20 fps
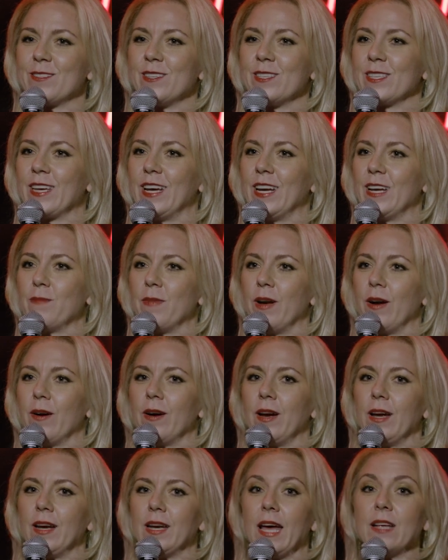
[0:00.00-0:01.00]
is getting
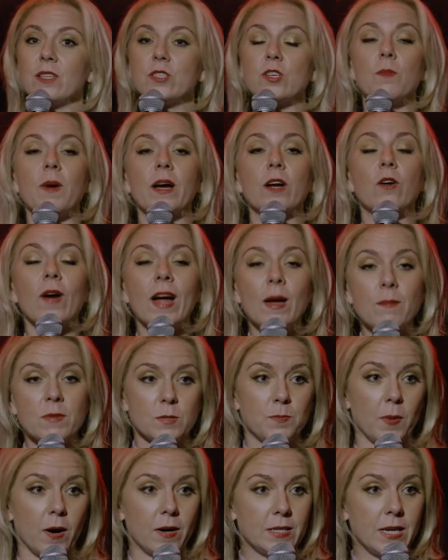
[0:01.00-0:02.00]
married, and so my
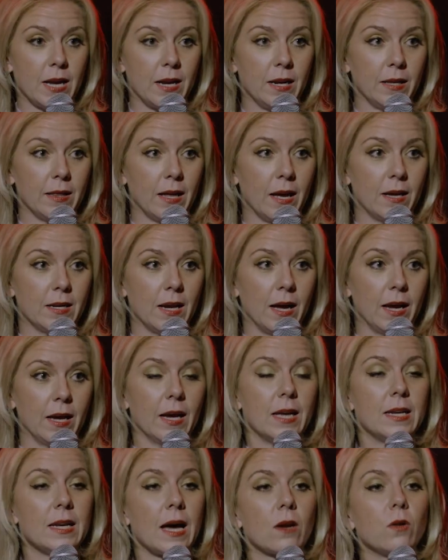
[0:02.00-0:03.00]
grandma's bartending that night.
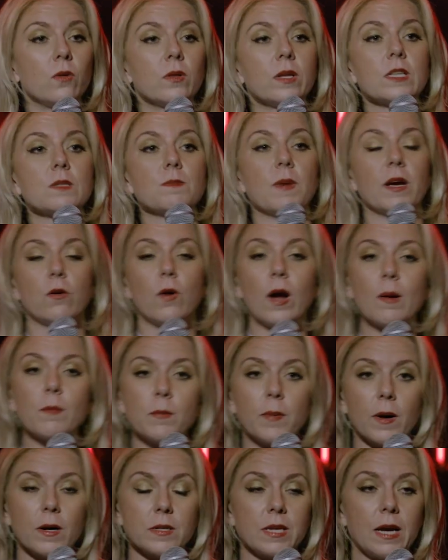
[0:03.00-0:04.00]
And not only is my grandma
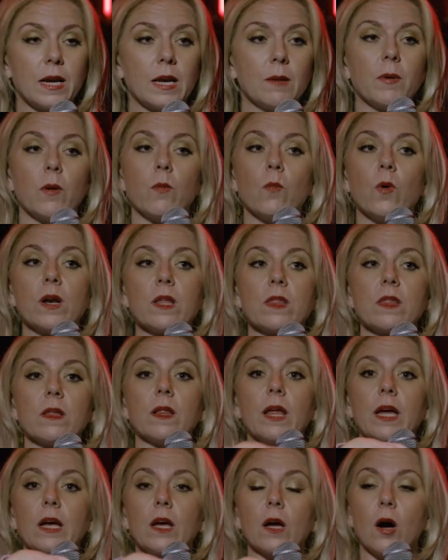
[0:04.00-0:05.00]
bartending, but one of
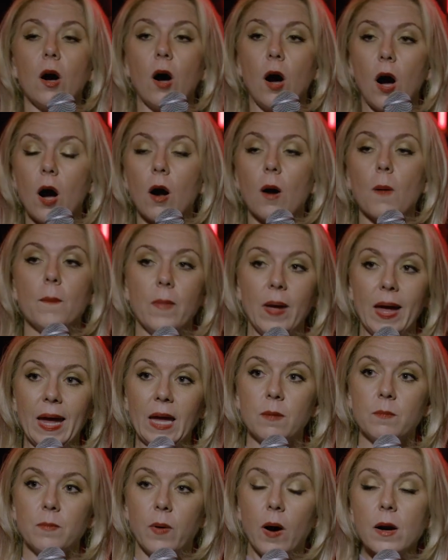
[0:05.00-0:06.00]
the our
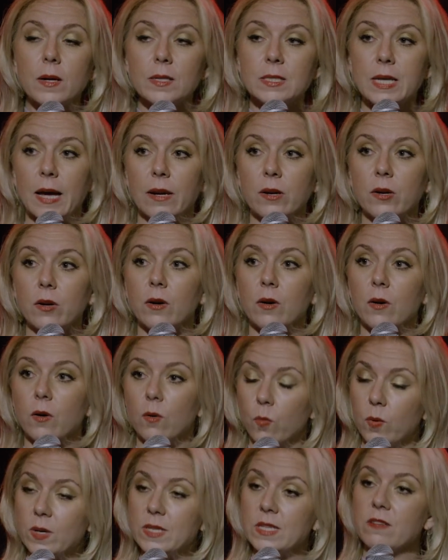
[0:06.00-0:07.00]
main
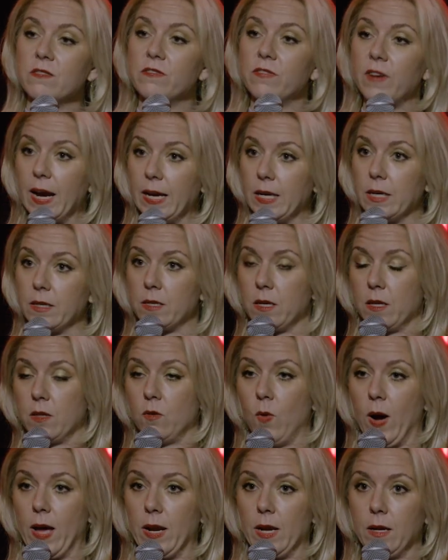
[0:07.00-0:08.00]
bartender was invited to
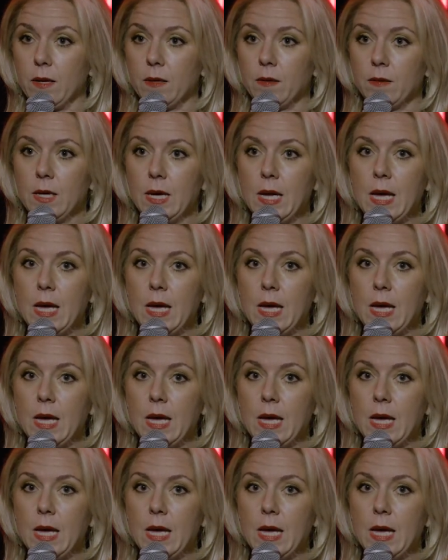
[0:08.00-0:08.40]
the wedding.